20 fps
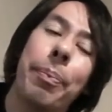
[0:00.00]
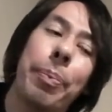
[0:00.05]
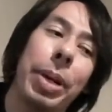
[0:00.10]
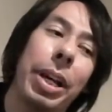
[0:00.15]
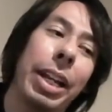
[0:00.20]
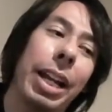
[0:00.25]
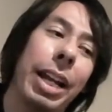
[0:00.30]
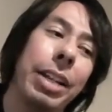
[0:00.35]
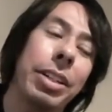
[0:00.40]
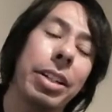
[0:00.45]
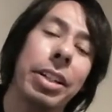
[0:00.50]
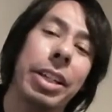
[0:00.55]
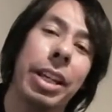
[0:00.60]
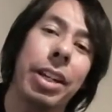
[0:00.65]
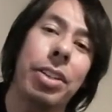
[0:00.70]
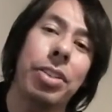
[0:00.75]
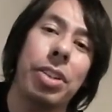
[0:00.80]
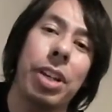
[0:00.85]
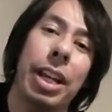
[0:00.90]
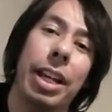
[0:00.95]
but I did
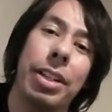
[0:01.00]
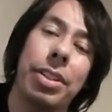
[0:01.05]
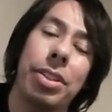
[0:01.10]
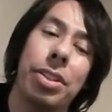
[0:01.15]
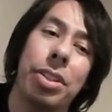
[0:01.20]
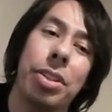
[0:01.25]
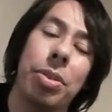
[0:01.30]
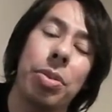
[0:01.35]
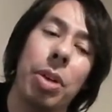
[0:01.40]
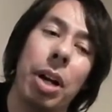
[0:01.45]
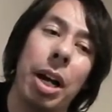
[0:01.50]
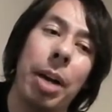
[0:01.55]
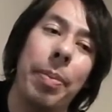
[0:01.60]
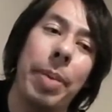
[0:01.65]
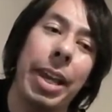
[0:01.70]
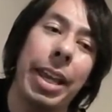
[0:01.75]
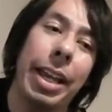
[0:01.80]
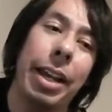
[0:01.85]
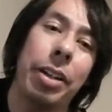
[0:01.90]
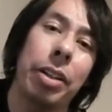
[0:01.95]
get a chance to
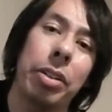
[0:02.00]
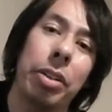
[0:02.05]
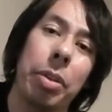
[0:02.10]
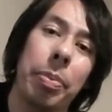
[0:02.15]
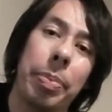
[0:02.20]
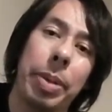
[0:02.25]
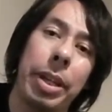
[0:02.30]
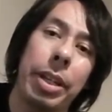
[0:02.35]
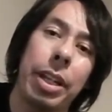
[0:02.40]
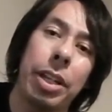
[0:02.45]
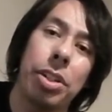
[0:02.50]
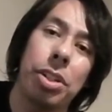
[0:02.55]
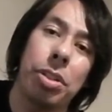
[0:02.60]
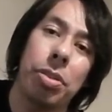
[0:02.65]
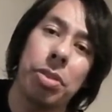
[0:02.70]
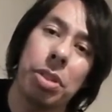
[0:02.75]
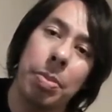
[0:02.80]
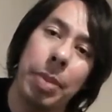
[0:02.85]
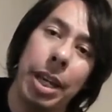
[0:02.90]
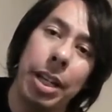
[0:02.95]
hang out a little bit and
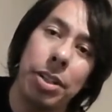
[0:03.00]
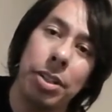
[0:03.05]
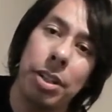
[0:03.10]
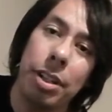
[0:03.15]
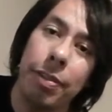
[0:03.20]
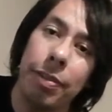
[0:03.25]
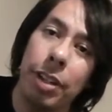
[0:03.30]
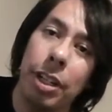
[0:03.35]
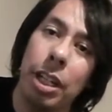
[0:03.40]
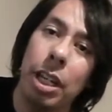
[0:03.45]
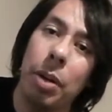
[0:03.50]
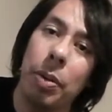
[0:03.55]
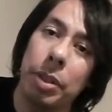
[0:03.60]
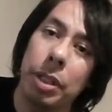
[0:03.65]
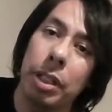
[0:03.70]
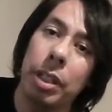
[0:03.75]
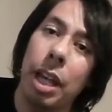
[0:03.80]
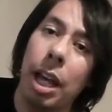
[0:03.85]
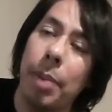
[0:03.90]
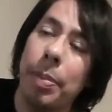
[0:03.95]
shoot some HD video
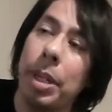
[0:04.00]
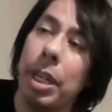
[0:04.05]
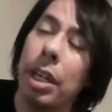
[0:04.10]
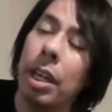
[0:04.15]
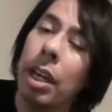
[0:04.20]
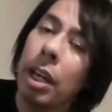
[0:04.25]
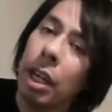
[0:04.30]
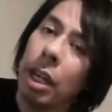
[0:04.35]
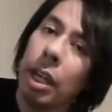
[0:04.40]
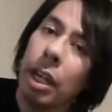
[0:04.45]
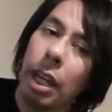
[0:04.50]
in the lobby.